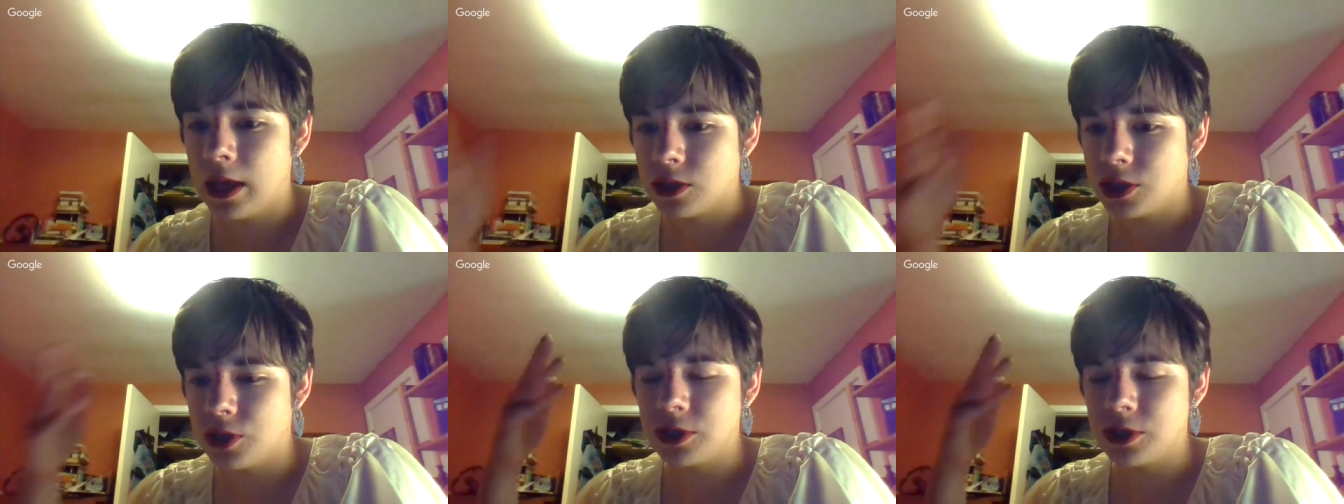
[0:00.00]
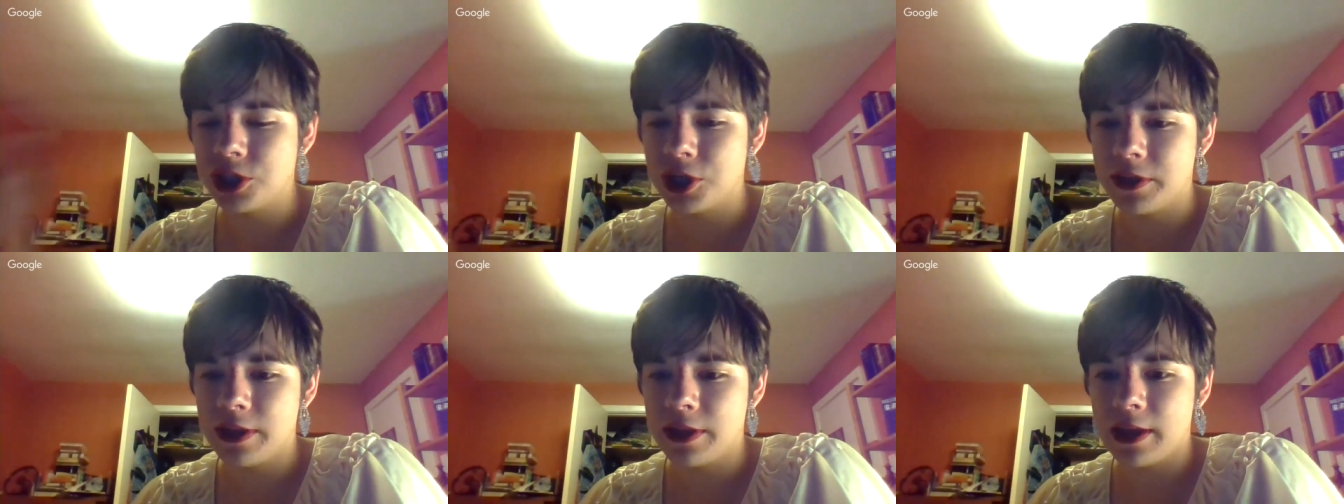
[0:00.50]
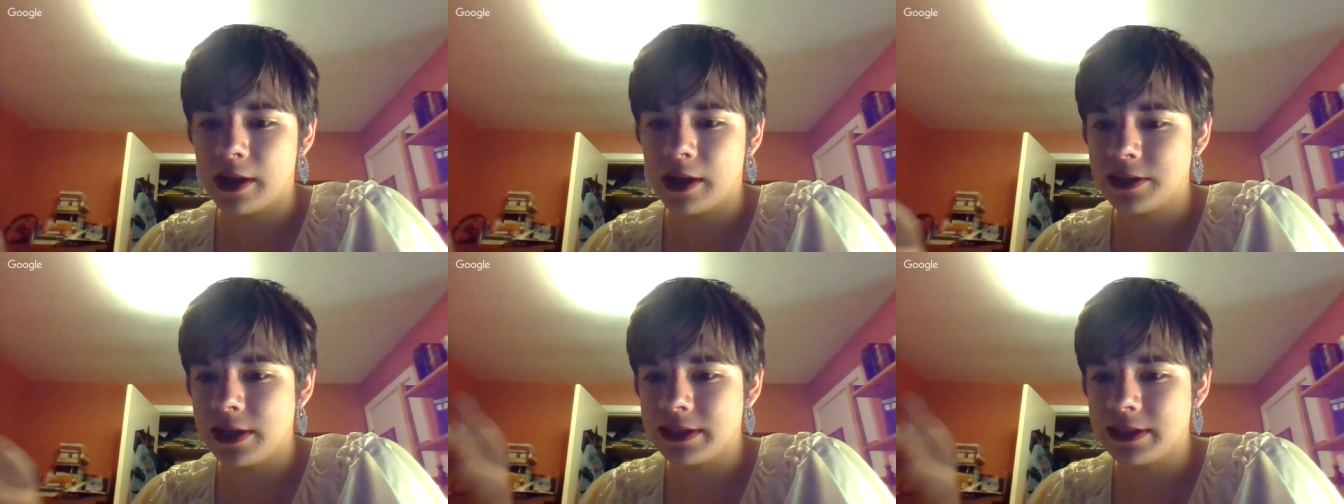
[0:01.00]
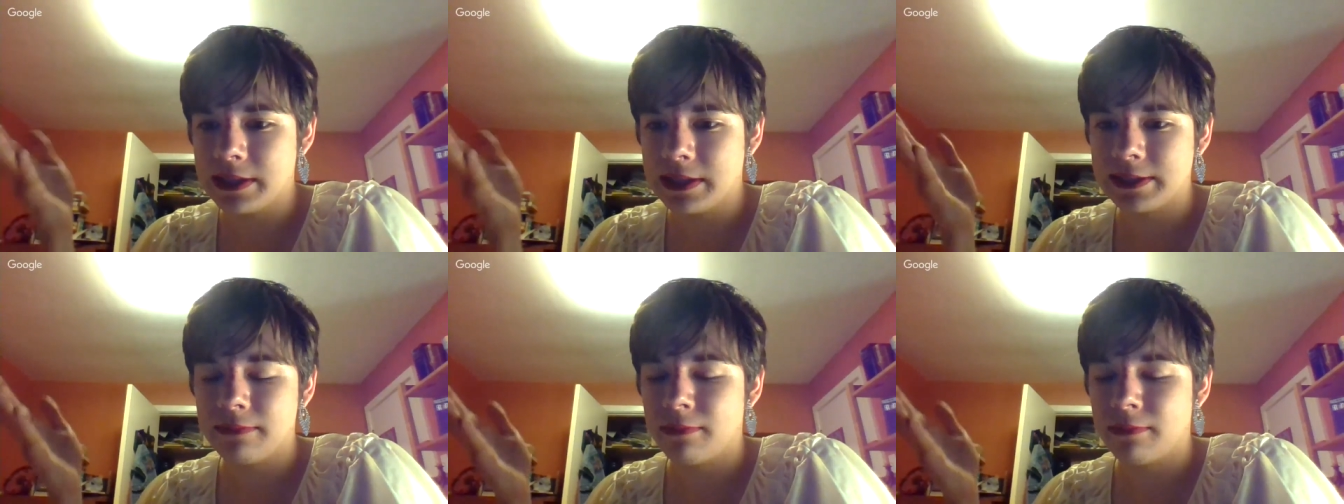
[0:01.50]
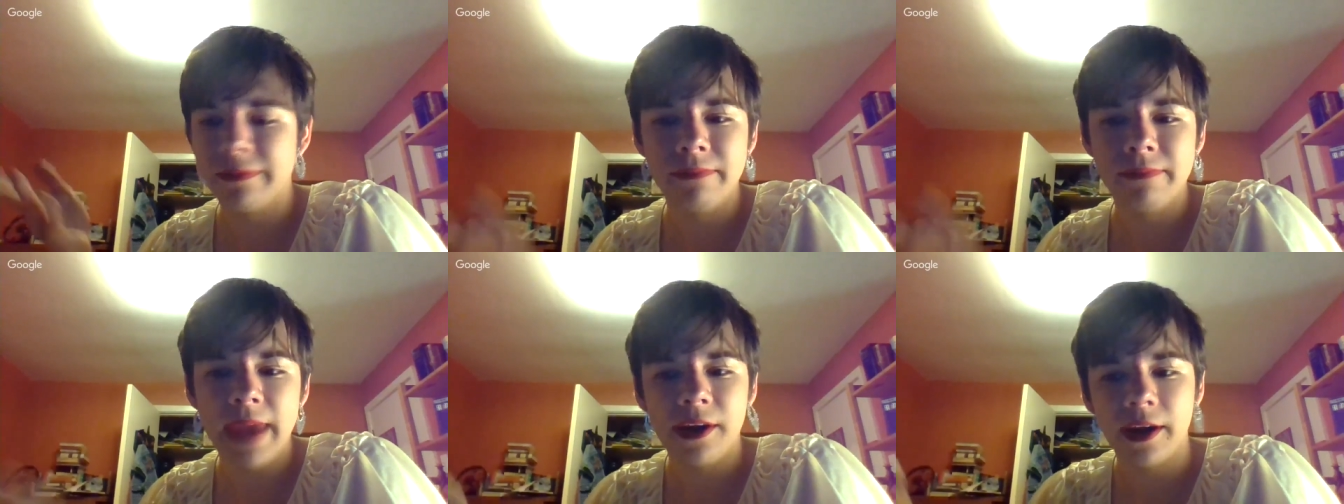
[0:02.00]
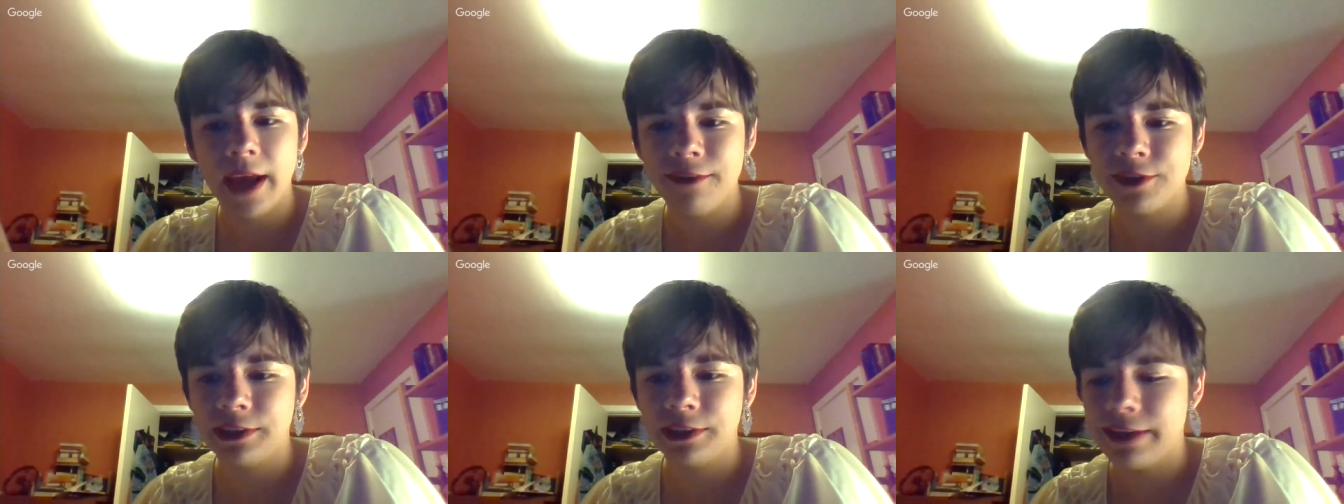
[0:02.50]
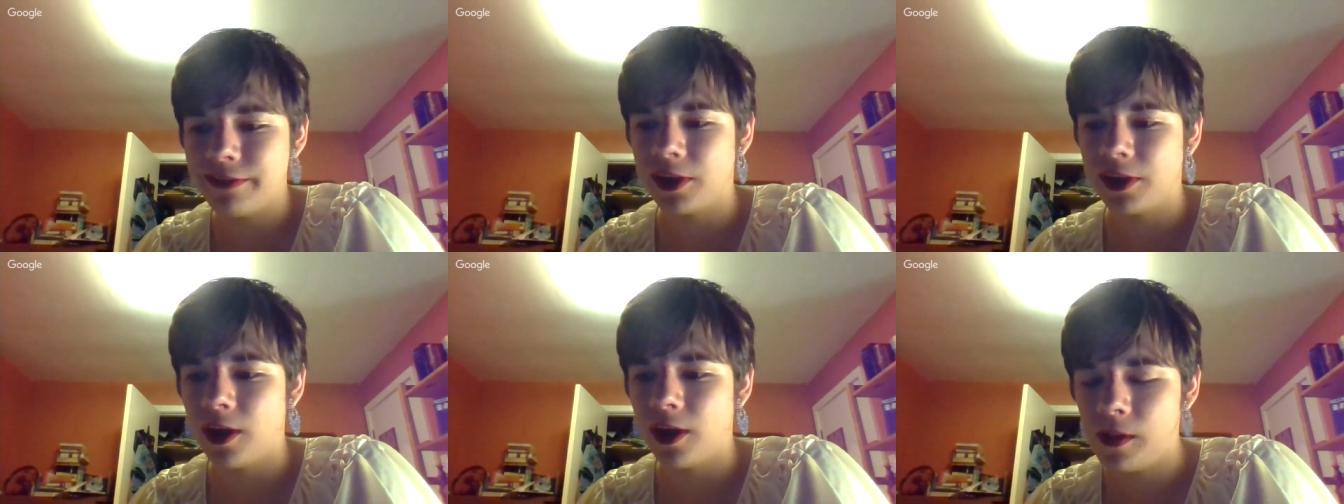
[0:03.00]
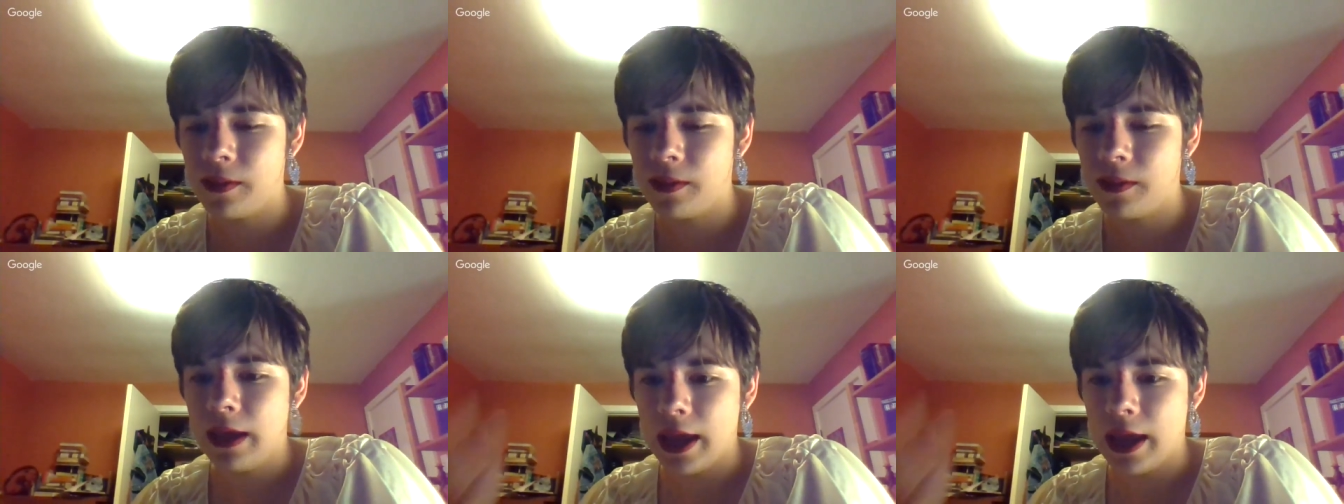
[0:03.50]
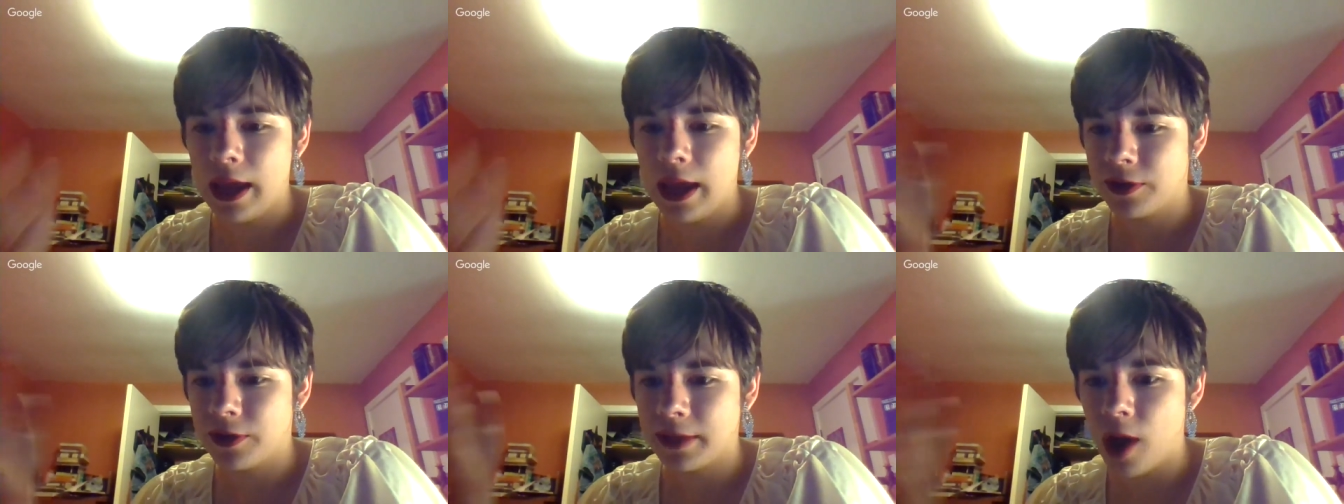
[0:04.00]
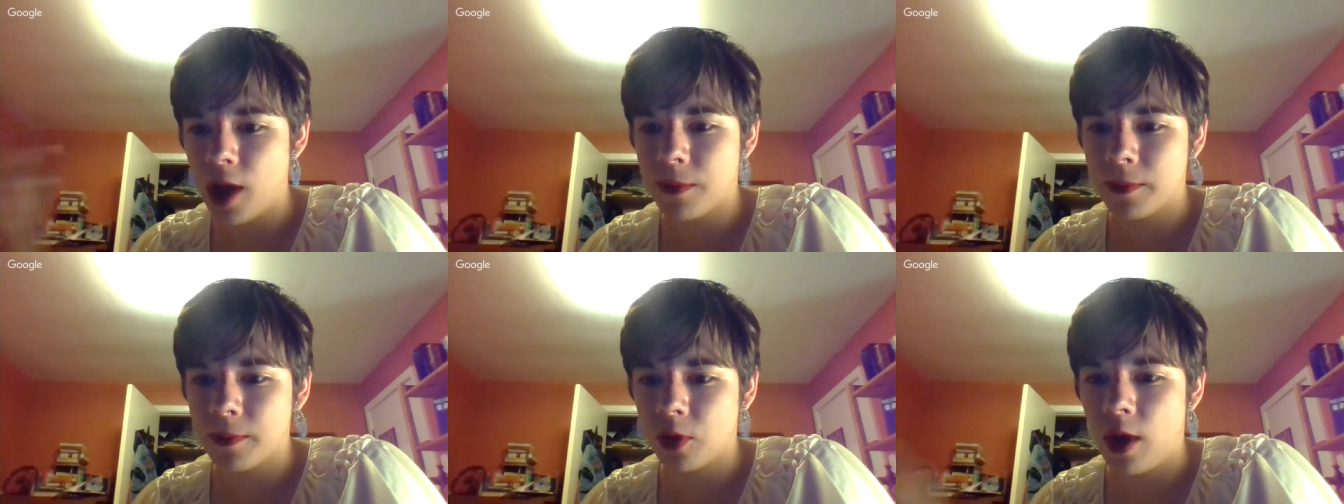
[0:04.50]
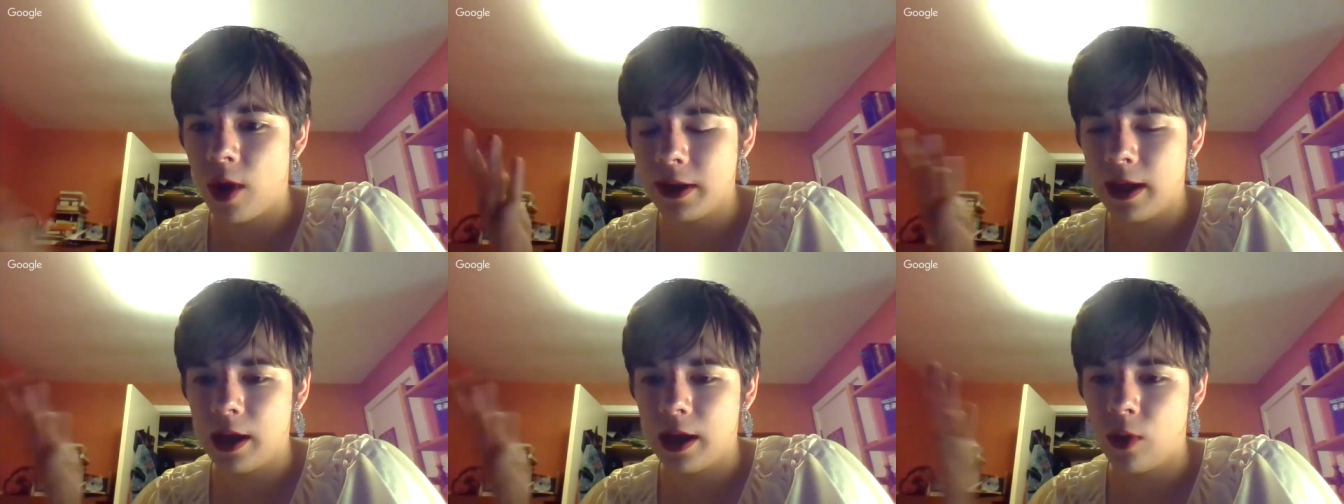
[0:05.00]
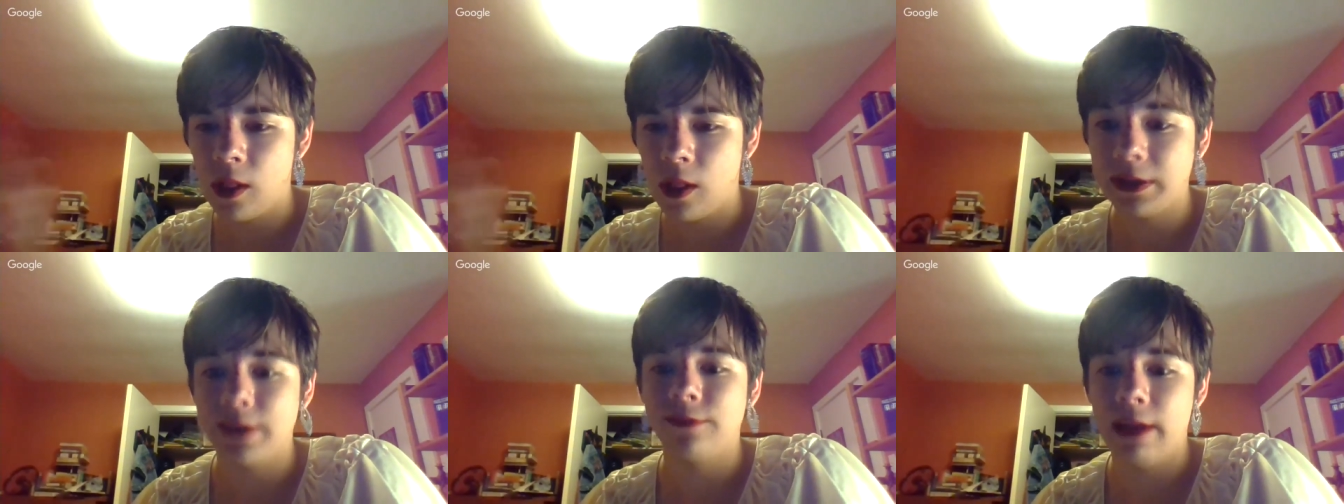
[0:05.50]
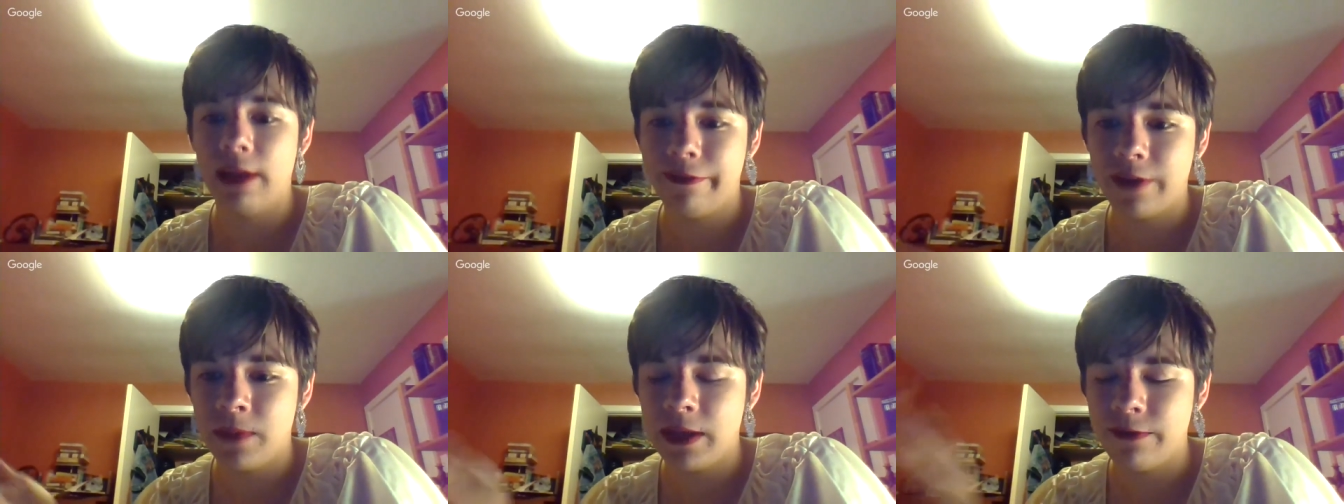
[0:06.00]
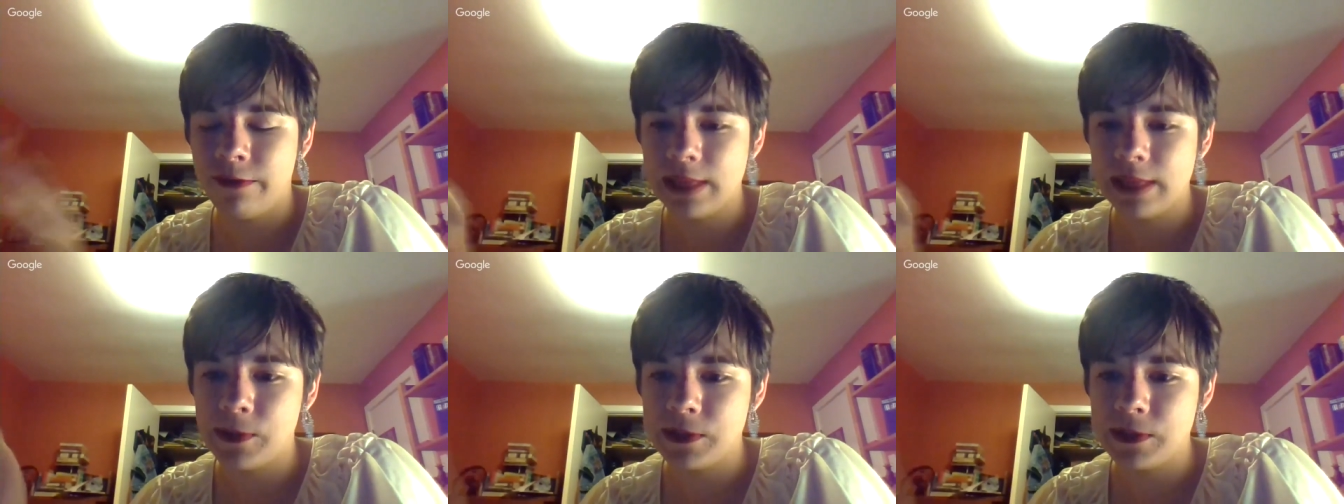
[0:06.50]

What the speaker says: to ensure that their citizens may not have to leave at all, ensuring a proper quality of life can be available